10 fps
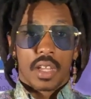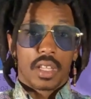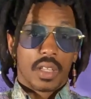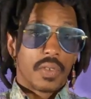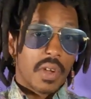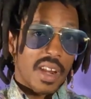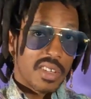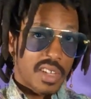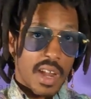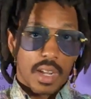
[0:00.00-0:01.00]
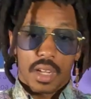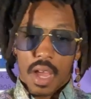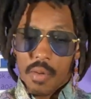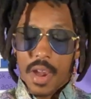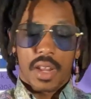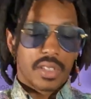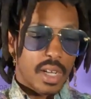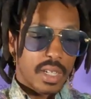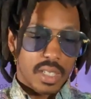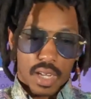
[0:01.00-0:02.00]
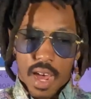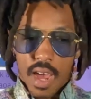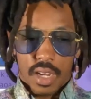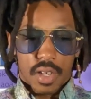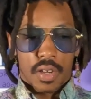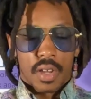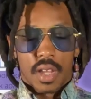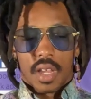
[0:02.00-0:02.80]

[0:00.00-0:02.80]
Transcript: He lived right outside of Chicago.